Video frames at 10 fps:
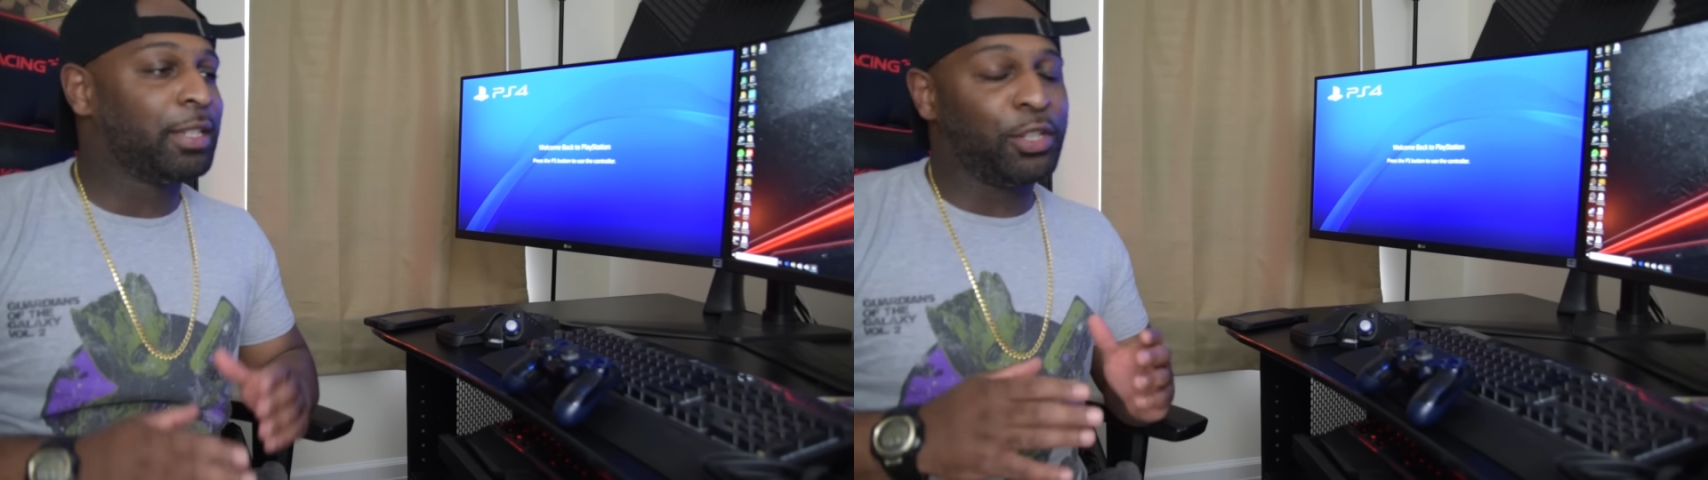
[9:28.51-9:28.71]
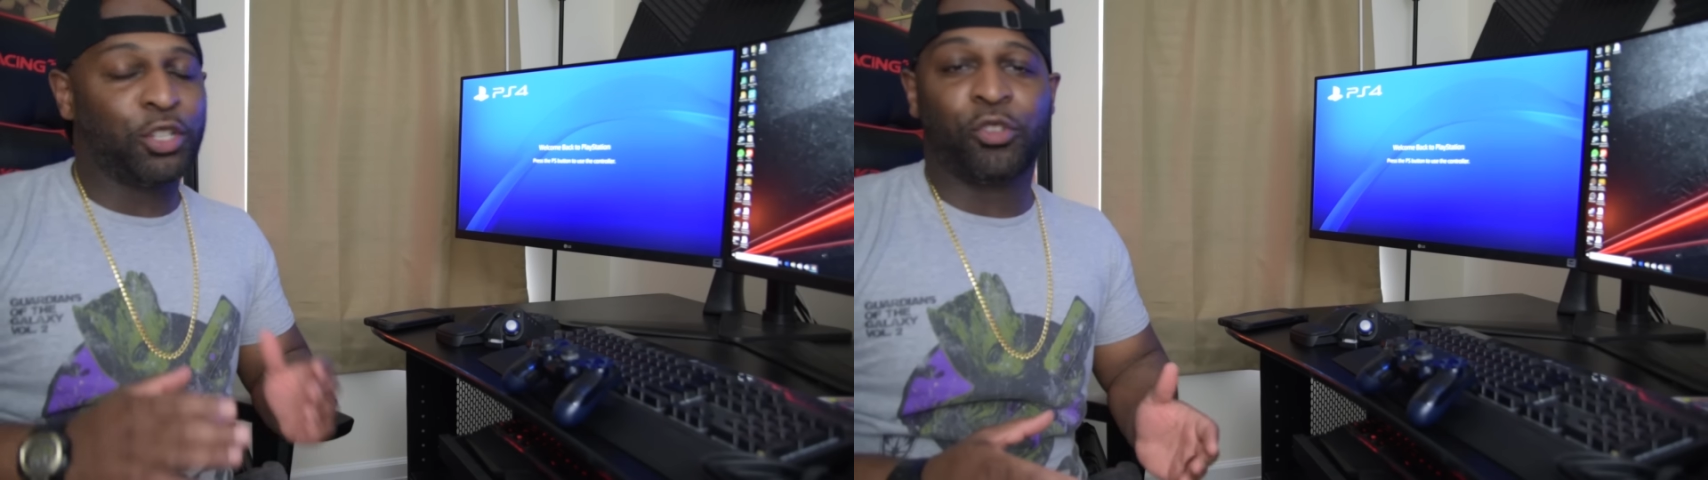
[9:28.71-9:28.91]

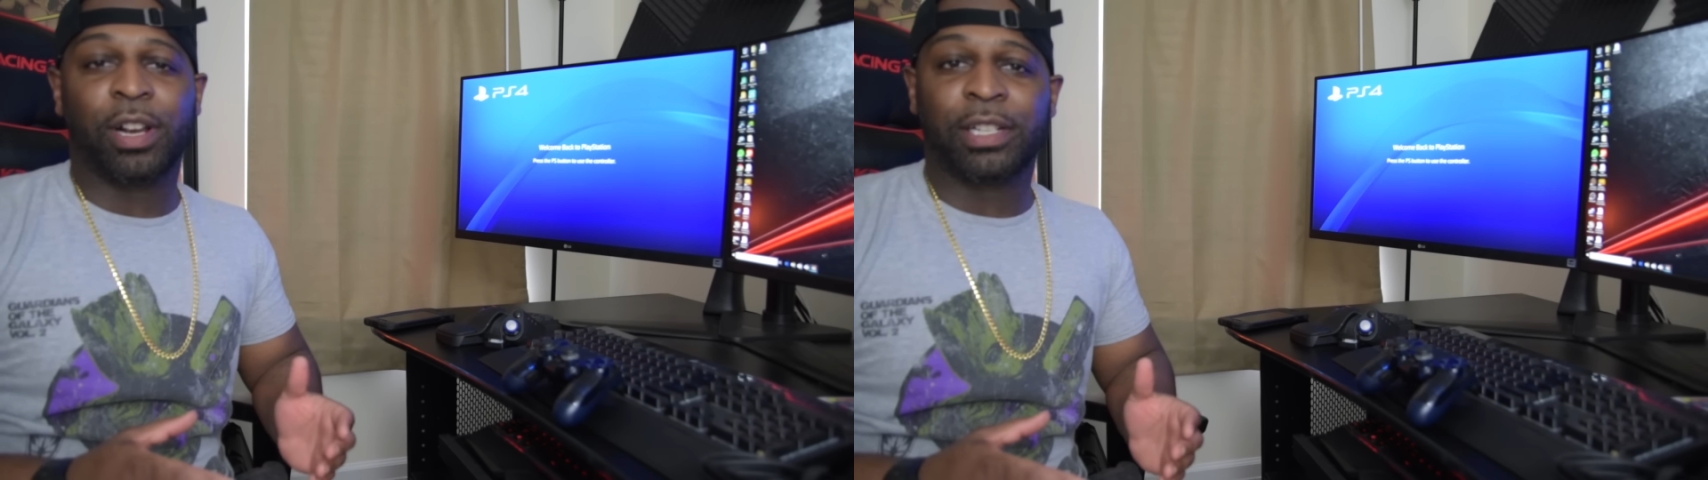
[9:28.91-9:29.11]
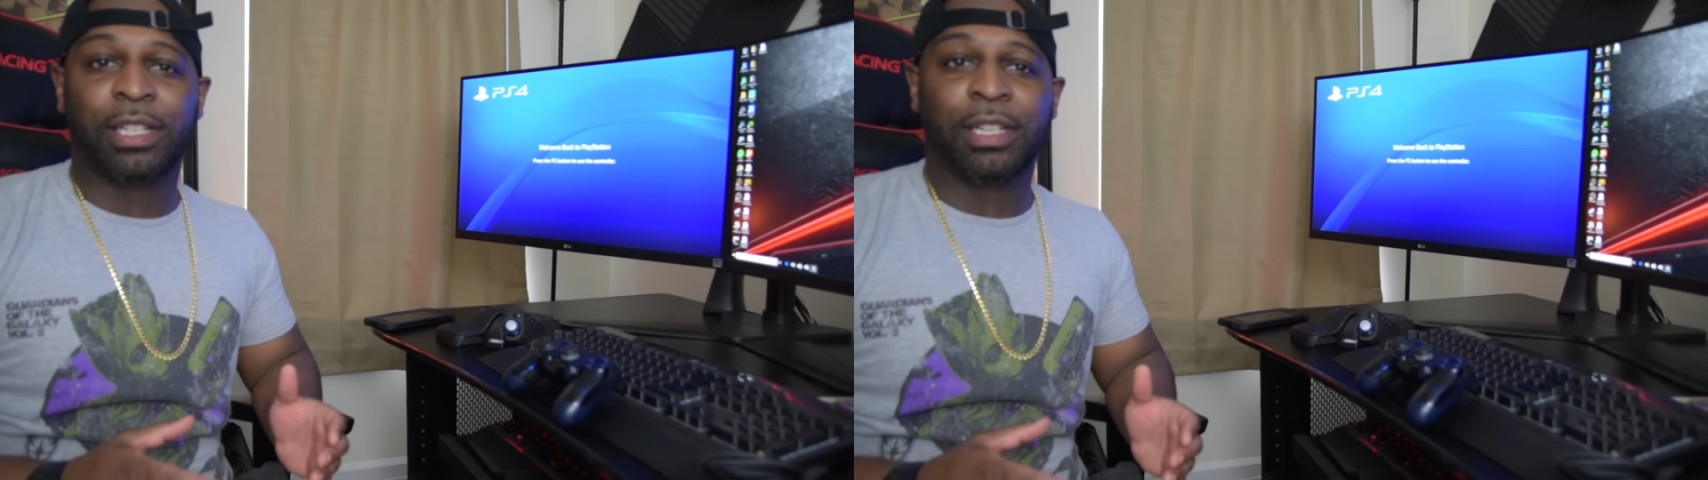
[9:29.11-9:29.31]

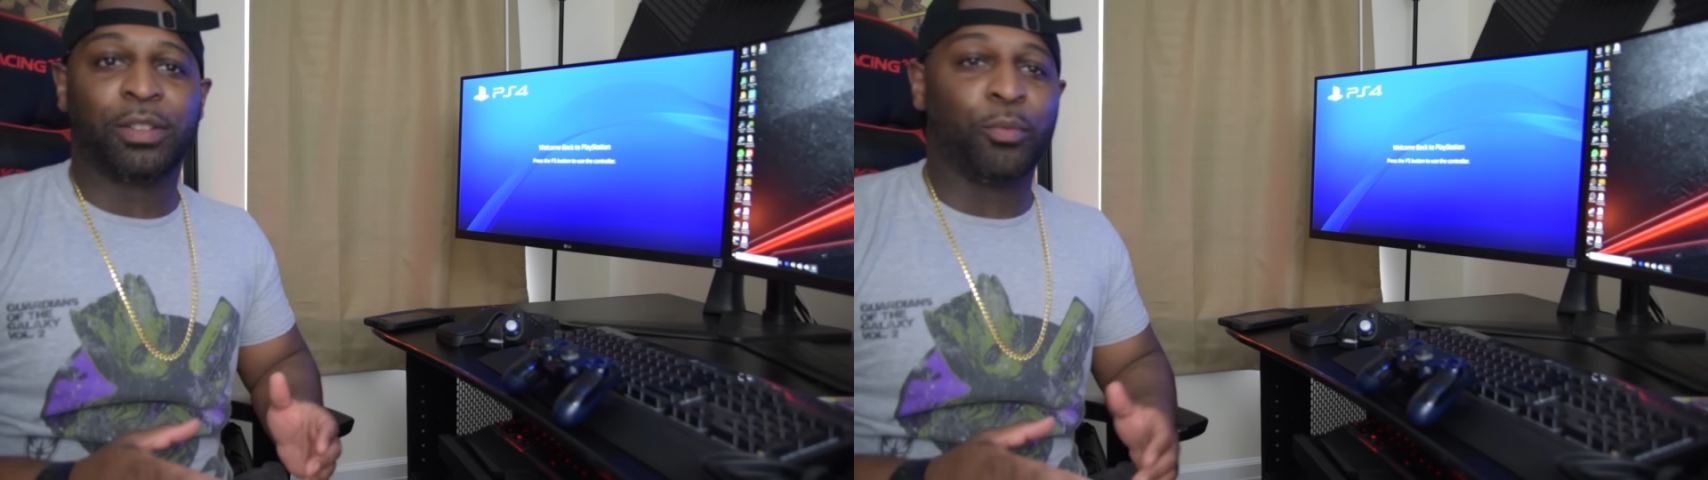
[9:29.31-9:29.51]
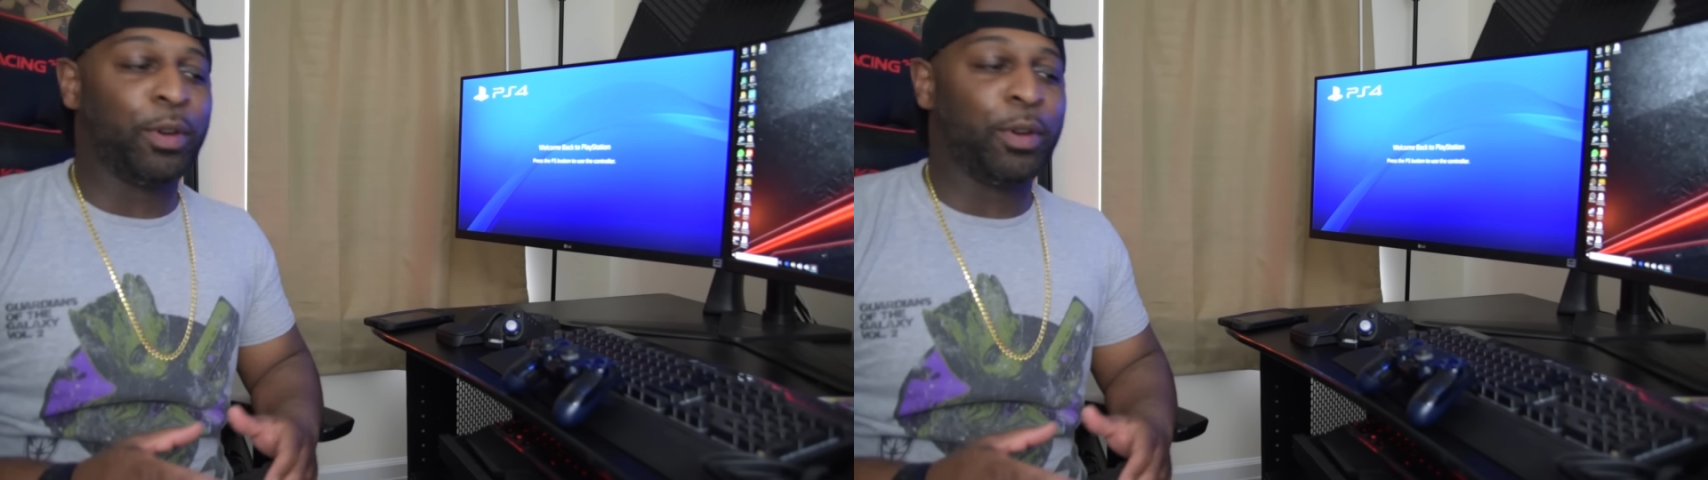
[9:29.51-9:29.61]
instructions